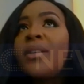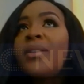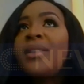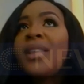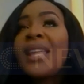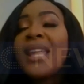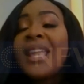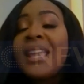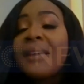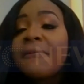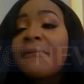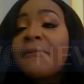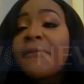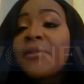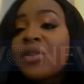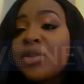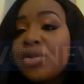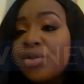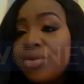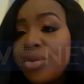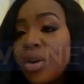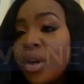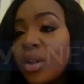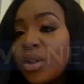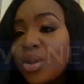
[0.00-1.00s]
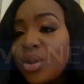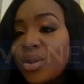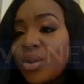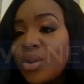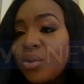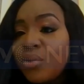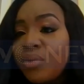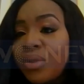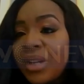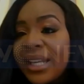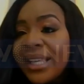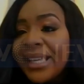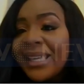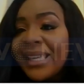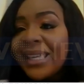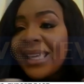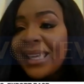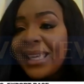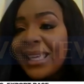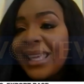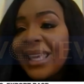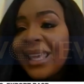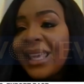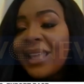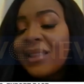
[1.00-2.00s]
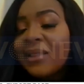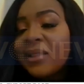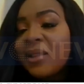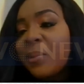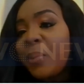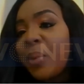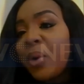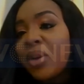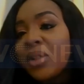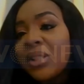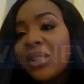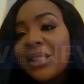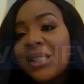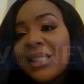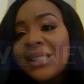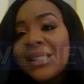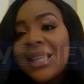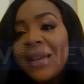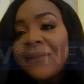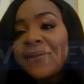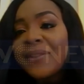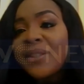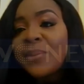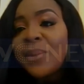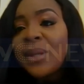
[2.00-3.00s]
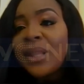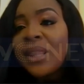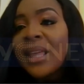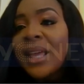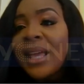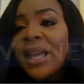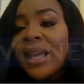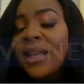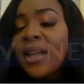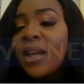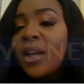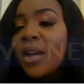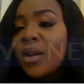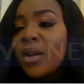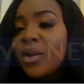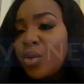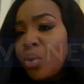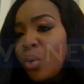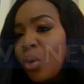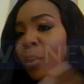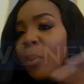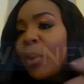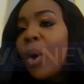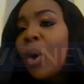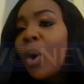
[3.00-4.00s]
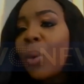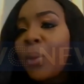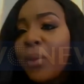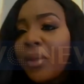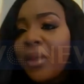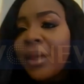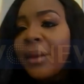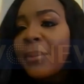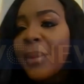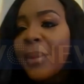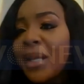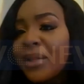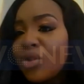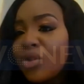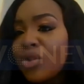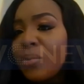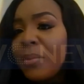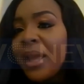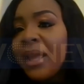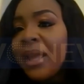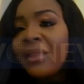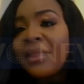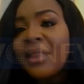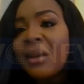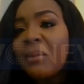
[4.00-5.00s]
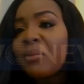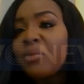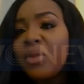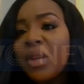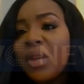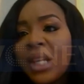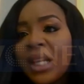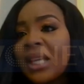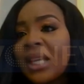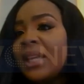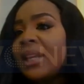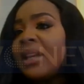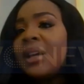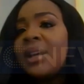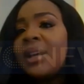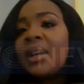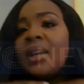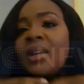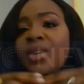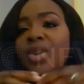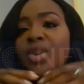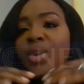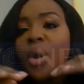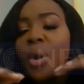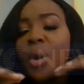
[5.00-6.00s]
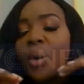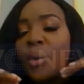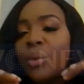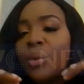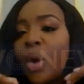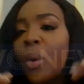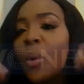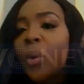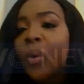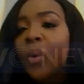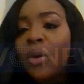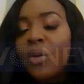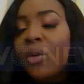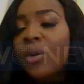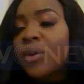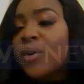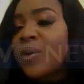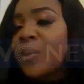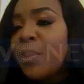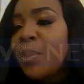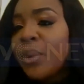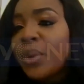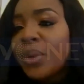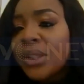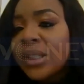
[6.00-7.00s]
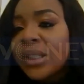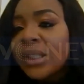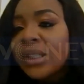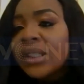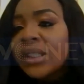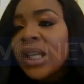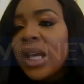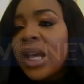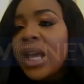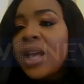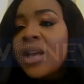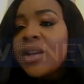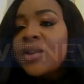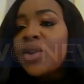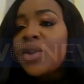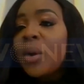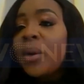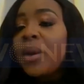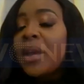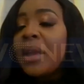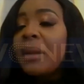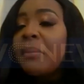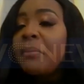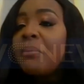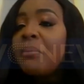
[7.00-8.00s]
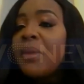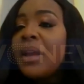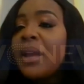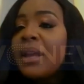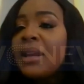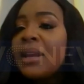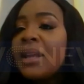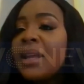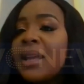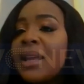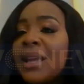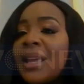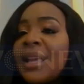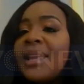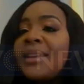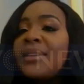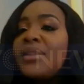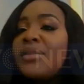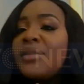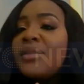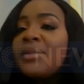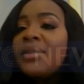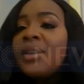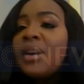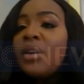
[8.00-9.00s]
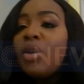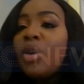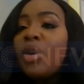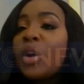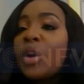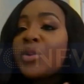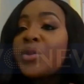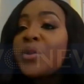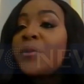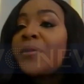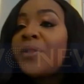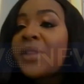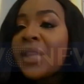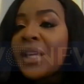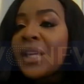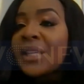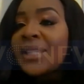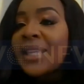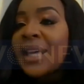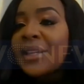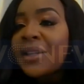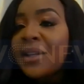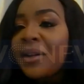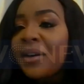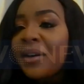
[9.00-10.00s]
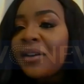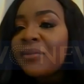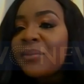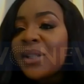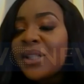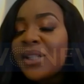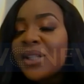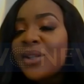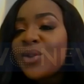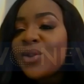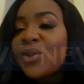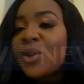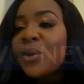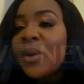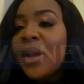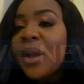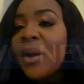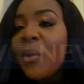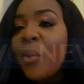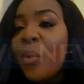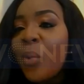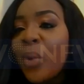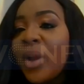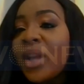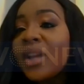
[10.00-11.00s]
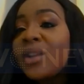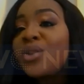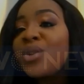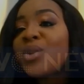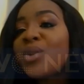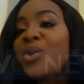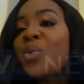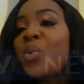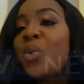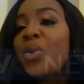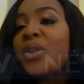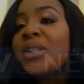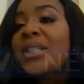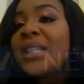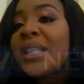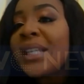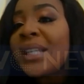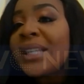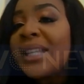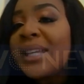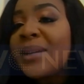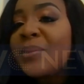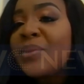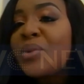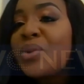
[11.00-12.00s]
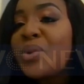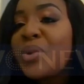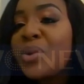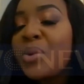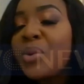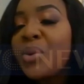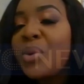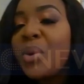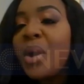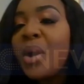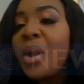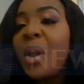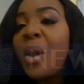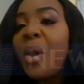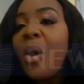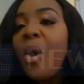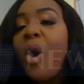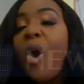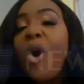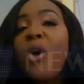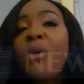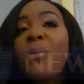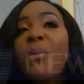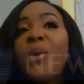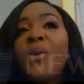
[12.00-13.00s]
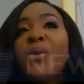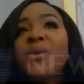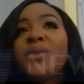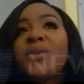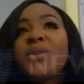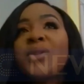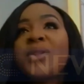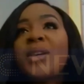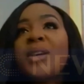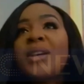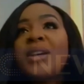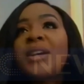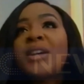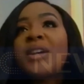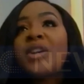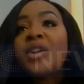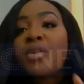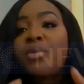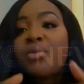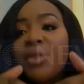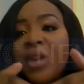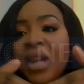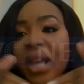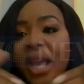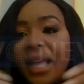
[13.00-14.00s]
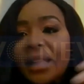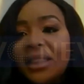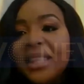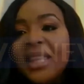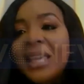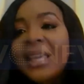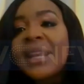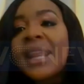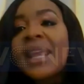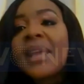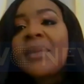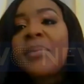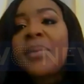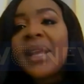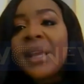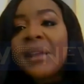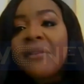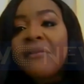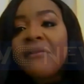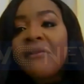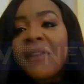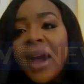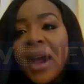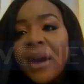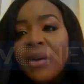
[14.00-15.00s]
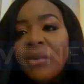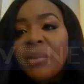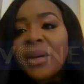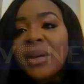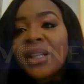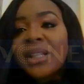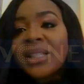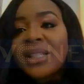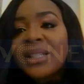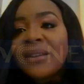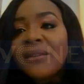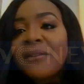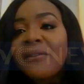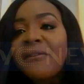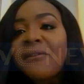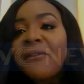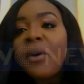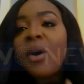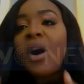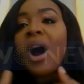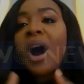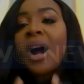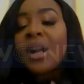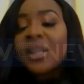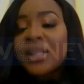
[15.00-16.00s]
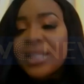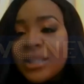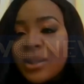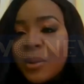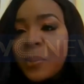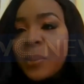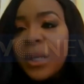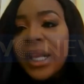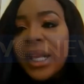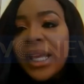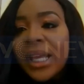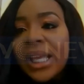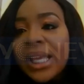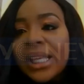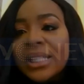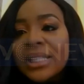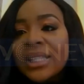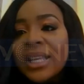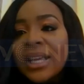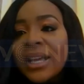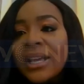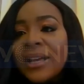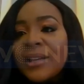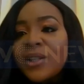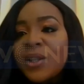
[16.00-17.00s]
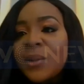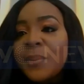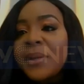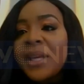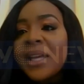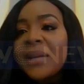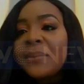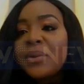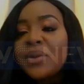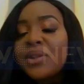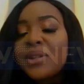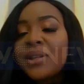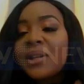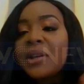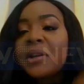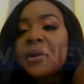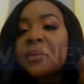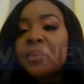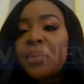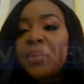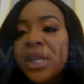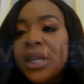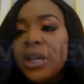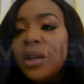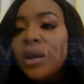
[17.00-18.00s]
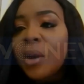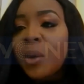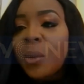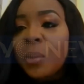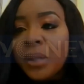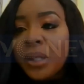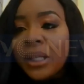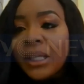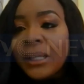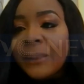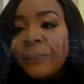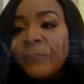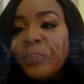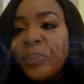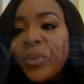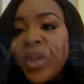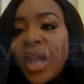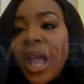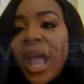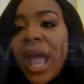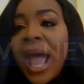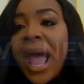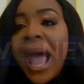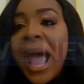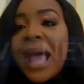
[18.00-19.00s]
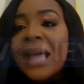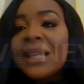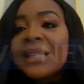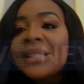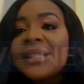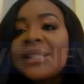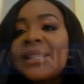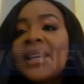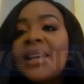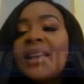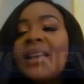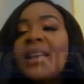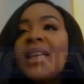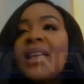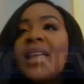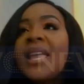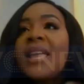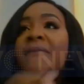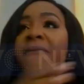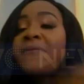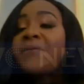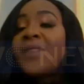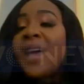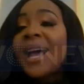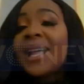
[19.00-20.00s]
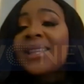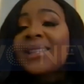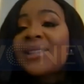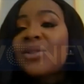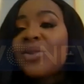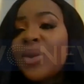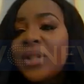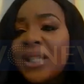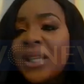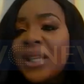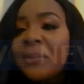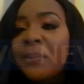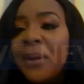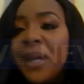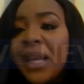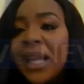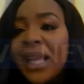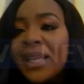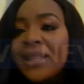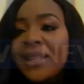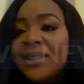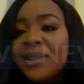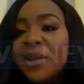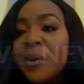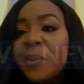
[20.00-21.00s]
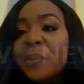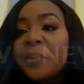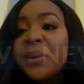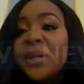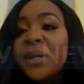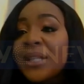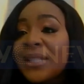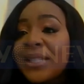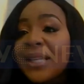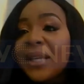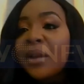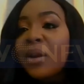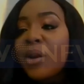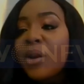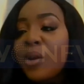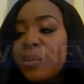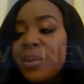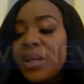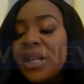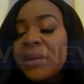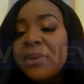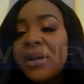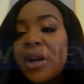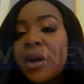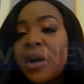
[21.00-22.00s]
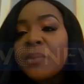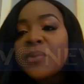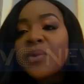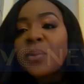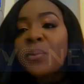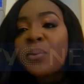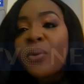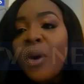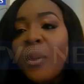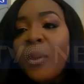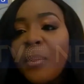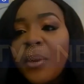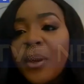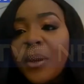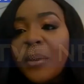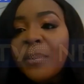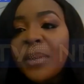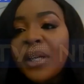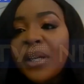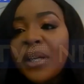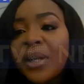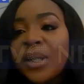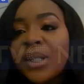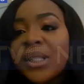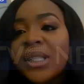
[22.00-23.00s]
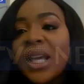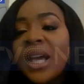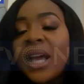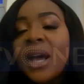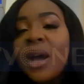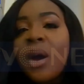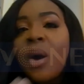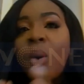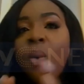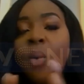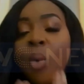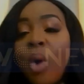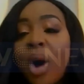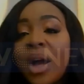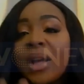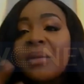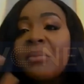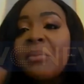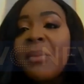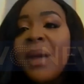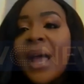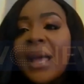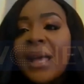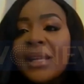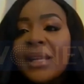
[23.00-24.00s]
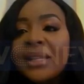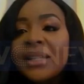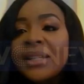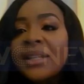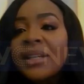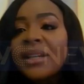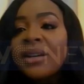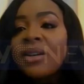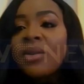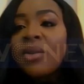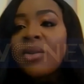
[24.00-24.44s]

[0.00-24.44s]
the infrastructure to really kick in, the policies have to be there to uphold them and to make them really, go across borders. So in a lot of things that the government is doing, we are just wanting them to almost create the enabling environment for us, the players, to be able to compete globally. And if that's not in place, competing globally becomes a problem, because one man,